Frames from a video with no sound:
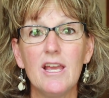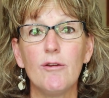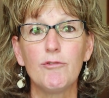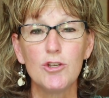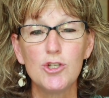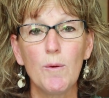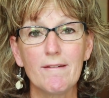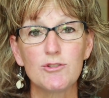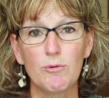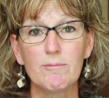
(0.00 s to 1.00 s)
If you do
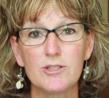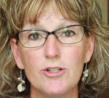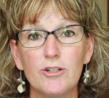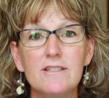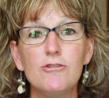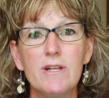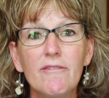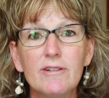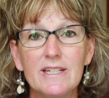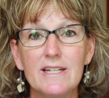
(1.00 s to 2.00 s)
have swimmer's ear, you
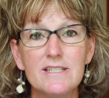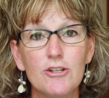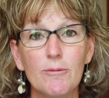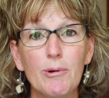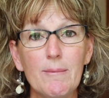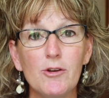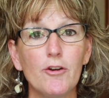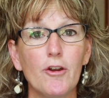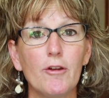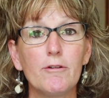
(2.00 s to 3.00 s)
definitely need to see a
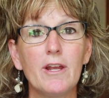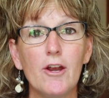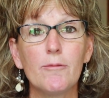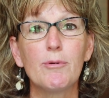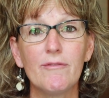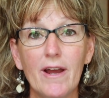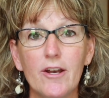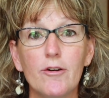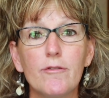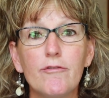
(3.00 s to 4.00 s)
primary care
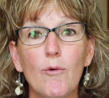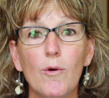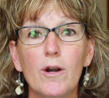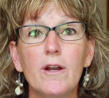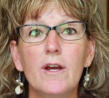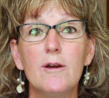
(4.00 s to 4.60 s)
provider for